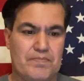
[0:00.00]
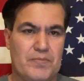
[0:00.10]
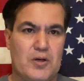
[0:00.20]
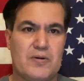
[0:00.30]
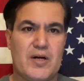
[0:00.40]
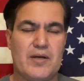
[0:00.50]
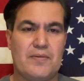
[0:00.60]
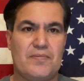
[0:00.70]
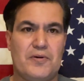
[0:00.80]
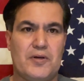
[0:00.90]
All right,
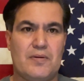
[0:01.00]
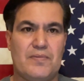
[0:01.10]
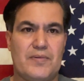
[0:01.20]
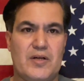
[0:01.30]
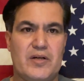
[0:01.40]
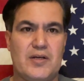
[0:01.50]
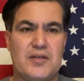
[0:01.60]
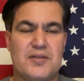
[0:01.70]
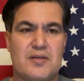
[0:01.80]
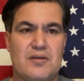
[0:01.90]
well, there it
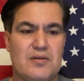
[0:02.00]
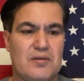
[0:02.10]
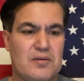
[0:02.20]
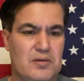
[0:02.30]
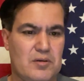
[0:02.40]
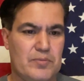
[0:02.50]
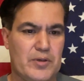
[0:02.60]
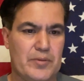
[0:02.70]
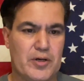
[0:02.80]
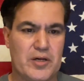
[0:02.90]
is. Hope
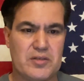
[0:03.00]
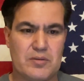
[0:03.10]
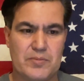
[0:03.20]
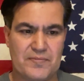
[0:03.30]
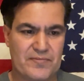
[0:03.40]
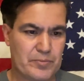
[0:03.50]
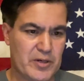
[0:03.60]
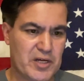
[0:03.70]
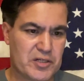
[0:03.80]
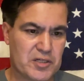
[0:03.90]
I brought you some
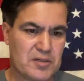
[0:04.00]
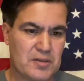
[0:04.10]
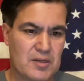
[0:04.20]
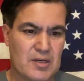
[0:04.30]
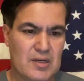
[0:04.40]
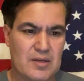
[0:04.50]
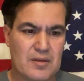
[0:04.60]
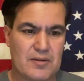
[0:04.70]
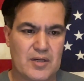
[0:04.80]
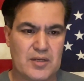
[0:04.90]
information
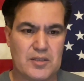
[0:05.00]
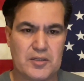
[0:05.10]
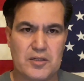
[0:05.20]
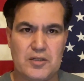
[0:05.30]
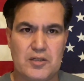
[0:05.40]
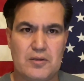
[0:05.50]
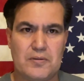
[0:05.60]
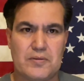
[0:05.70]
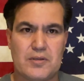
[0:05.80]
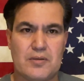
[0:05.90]
that you could
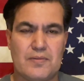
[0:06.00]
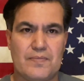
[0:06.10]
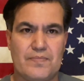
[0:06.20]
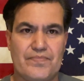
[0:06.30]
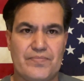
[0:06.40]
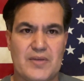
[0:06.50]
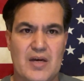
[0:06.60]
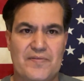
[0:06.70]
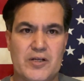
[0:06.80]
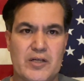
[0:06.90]
use.
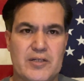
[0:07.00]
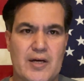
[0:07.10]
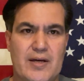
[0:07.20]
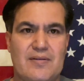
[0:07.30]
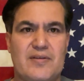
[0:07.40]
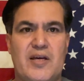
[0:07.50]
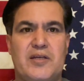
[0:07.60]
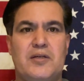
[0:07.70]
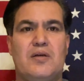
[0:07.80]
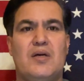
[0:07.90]
Have a nice night. Thank
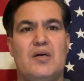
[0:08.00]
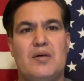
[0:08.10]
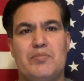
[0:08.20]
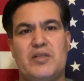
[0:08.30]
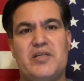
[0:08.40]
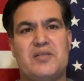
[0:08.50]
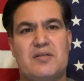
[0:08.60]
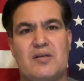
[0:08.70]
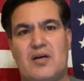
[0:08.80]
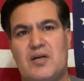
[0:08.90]
you.
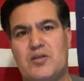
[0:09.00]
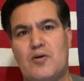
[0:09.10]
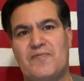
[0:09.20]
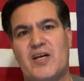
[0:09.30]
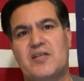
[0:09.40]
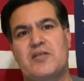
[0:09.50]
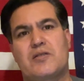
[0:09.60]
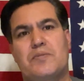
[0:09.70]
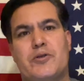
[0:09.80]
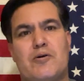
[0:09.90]
Please don't forget to
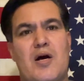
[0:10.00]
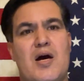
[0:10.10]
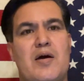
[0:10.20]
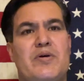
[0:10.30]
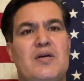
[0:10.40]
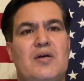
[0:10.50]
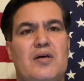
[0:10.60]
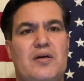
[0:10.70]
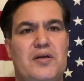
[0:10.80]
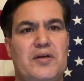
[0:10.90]
subscribe,
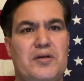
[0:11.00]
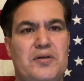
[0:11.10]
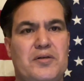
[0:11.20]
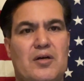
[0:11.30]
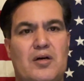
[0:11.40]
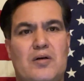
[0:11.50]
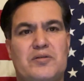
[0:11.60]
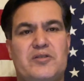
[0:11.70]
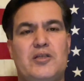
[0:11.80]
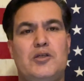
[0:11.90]
and I'll
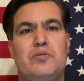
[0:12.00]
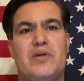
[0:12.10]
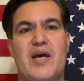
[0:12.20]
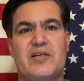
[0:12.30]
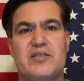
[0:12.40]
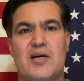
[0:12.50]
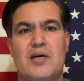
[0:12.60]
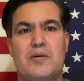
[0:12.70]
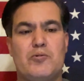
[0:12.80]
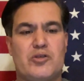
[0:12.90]
see you next
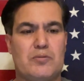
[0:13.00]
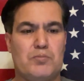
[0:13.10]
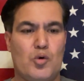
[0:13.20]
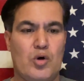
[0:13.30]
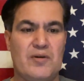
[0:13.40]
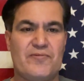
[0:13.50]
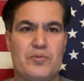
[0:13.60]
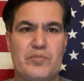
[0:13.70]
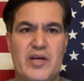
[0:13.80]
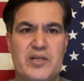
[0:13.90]
time with some more
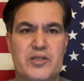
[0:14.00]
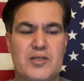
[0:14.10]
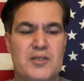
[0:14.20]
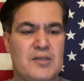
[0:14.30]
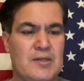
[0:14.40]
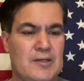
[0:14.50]
information.